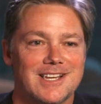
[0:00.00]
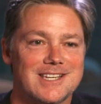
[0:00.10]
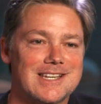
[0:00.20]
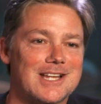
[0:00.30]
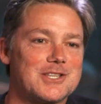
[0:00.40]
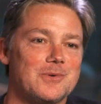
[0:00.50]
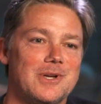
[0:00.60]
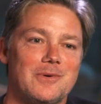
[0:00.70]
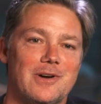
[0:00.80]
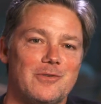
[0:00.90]
He's not
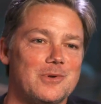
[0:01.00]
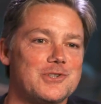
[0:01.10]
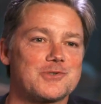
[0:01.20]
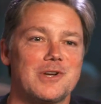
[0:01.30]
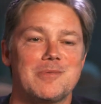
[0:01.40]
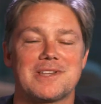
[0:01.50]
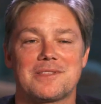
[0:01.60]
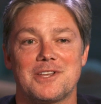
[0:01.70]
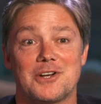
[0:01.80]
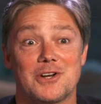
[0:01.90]
doing where everyone's screaming at the
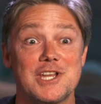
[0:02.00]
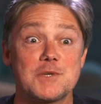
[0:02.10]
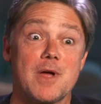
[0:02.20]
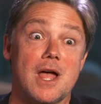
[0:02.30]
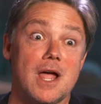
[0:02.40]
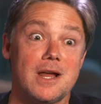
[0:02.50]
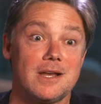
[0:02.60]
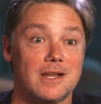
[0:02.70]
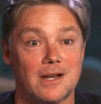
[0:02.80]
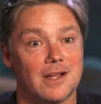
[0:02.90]
theater. He's
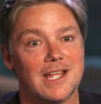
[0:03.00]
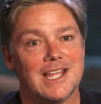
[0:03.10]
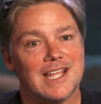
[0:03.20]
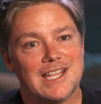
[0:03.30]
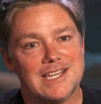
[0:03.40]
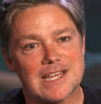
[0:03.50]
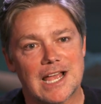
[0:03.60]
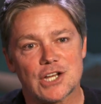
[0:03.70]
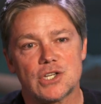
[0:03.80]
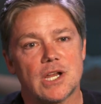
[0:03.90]
behind, and he's
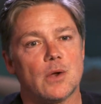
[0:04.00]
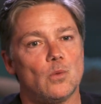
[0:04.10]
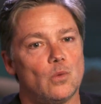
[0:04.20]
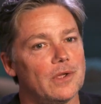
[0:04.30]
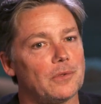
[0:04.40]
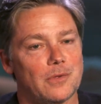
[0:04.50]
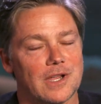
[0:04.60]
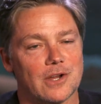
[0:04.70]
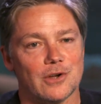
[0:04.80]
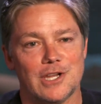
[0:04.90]
actually a real
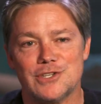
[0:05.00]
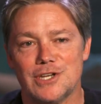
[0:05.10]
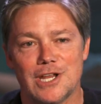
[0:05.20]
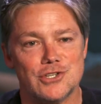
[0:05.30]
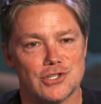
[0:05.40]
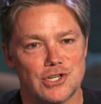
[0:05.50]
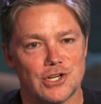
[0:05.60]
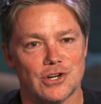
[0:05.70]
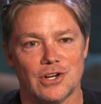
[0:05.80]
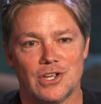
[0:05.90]
thinker. He's an
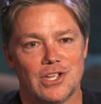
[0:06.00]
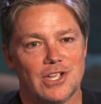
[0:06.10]
engineer.